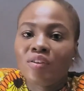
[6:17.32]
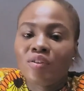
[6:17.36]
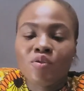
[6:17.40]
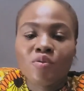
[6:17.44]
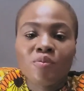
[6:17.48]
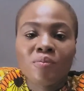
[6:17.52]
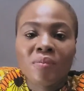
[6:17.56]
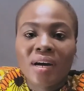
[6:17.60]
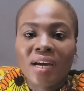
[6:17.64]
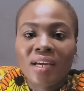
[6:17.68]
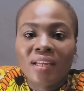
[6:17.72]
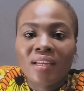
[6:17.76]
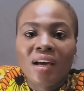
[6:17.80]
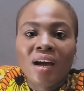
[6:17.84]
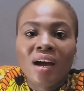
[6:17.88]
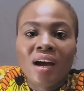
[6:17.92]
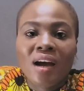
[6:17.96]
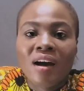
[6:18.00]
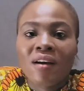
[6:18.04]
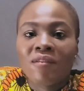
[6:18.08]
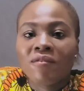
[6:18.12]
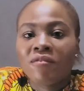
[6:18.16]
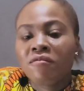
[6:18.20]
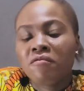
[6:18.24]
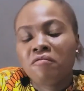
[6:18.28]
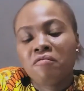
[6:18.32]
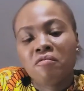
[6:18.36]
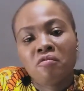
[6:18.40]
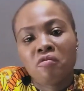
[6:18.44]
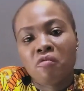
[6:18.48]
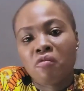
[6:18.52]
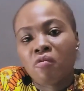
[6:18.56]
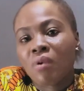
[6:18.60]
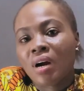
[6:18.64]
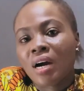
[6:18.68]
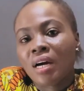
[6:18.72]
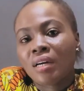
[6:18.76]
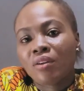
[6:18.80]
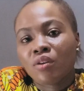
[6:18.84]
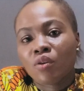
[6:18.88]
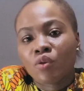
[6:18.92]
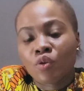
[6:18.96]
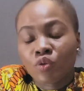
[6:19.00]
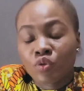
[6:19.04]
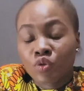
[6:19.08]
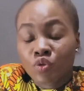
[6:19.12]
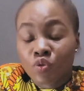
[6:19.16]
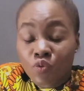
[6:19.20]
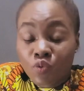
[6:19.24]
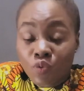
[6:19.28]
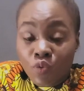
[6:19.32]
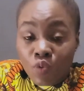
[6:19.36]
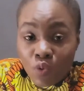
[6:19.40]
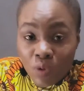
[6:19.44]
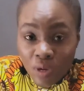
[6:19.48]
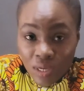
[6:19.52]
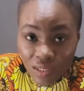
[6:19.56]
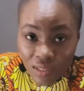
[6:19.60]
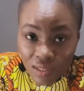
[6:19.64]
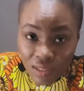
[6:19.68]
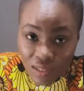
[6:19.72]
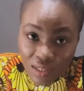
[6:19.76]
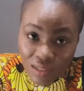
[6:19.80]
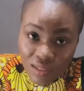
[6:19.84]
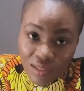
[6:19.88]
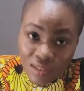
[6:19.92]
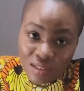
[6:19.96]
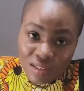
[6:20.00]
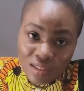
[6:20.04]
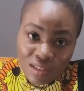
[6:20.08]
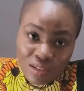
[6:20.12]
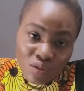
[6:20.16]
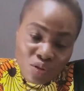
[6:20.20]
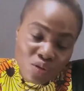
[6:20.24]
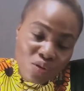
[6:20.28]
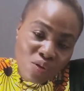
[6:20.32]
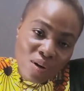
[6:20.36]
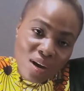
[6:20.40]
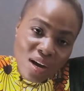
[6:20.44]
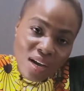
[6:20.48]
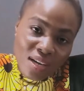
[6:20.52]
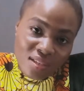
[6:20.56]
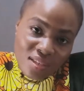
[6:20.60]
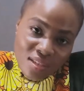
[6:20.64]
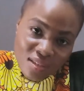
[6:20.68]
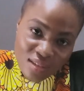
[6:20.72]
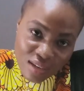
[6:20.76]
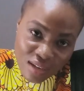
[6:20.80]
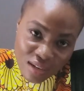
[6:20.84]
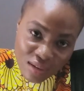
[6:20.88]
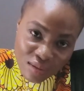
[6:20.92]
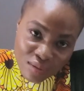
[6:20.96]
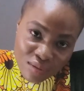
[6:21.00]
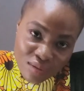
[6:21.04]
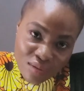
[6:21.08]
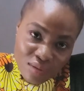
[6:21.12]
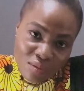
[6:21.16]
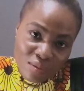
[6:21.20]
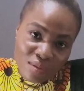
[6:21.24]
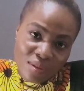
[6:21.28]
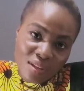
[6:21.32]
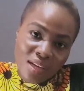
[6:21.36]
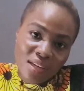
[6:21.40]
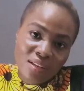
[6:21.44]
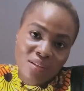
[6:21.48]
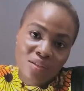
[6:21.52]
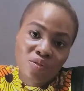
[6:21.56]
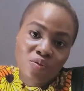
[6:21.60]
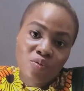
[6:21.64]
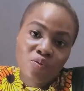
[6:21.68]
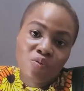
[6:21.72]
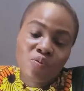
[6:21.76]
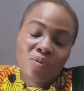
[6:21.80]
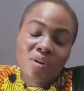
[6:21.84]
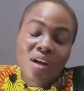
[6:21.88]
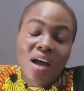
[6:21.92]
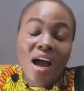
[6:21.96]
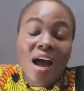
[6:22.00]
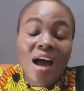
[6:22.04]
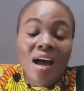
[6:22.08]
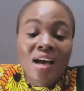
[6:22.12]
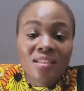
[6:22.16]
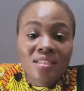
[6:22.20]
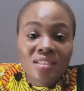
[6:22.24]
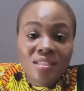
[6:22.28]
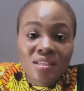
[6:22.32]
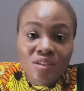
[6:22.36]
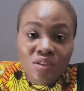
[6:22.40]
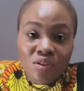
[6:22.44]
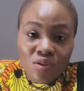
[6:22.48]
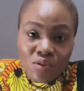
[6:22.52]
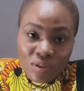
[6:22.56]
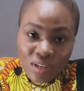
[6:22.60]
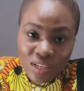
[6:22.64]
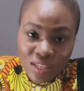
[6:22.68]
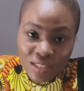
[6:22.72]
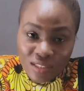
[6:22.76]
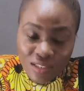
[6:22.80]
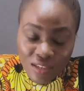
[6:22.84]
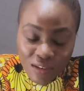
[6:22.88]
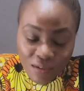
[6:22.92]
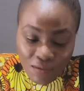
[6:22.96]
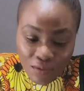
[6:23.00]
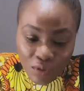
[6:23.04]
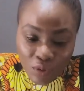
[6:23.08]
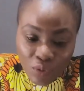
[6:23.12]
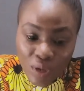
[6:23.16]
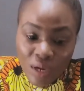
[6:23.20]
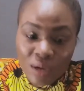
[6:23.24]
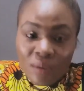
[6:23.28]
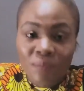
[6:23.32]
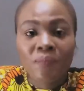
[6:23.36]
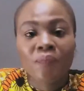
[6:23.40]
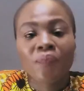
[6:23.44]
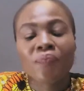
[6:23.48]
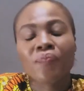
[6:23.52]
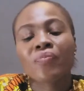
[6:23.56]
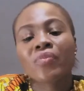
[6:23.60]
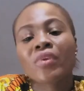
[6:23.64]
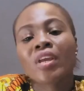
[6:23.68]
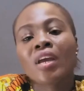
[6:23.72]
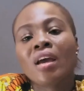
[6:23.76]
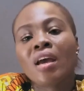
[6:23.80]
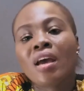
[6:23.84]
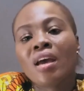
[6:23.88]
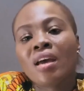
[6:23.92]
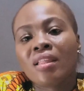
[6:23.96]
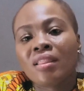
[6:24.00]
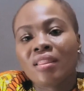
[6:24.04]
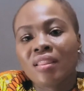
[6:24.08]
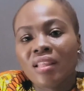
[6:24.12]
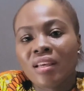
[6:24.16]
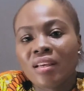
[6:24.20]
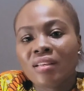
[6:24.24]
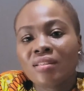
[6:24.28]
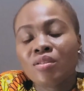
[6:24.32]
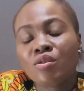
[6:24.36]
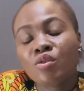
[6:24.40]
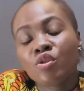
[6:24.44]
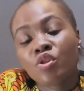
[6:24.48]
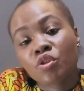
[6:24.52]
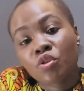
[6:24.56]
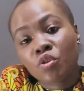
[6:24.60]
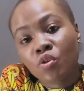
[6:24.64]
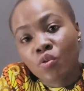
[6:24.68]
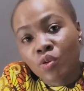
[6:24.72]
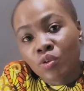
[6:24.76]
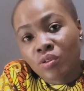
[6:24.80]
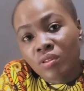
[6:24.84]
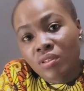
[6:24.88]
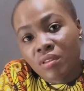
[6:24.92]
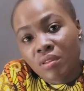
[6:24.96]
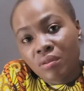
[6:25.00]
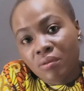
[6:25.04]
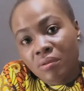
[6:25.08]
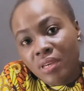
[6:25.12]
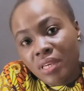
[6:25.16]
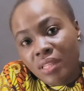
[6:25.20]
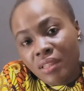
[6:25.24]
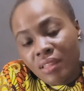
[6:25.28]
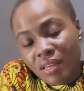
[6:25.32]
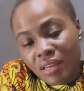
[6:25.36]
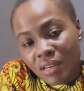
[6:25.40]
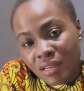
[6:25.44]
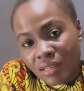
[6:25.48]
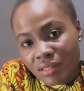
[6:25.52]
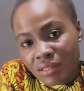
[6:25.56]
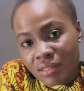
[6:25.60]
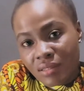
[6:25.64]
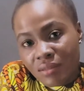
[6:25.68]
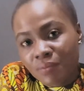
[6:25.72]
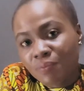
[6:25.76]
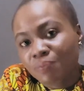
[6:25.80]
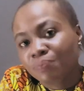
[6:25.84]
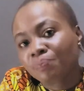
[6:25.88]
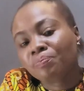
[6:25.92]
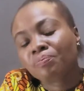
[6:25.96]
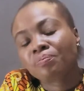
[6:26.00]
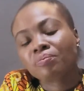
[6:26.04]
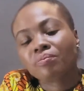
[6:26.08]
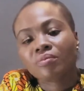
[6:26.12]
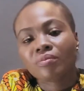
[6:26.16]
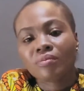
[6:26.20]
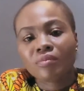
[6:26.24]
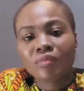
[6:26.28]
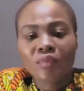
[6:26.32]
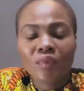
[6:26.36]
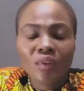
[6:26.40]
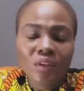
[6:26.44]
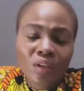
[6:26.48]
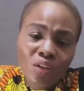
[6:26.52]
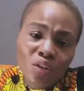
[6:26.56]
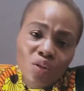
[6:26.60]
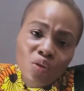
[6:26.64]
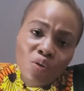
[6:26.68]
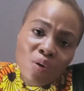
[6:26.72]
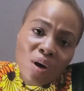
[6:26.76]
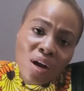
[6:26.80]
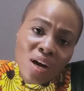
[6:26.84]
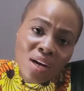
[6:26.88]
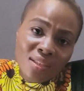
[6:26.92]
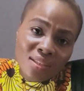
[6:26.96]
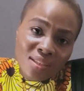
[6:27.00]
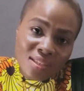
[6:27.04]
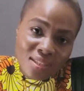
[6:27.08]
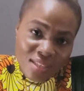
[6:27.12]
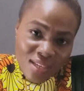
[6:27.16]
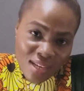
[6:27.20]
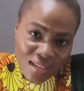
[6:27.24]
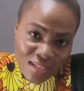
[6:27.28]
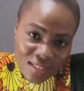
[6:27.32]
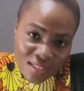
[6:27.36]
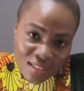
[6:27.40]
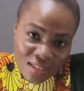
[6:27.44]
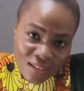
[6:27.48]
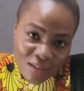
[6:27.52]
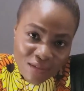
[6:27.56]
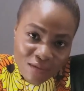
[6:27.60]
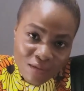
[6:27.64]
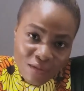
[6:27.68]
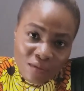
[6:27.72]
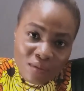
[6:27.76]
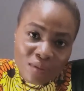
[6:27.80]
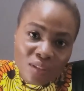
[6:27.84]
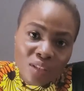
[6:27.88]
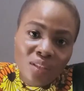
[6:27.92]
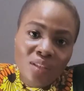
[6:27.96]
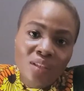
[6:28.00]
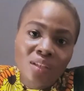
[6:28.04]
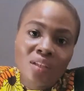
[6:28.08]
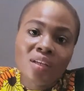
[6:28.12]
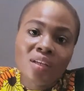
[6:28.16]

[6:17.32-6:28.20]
you might have one or two questions in your arsenal so that you would ask your interviewer. This shows three things. You are assertive,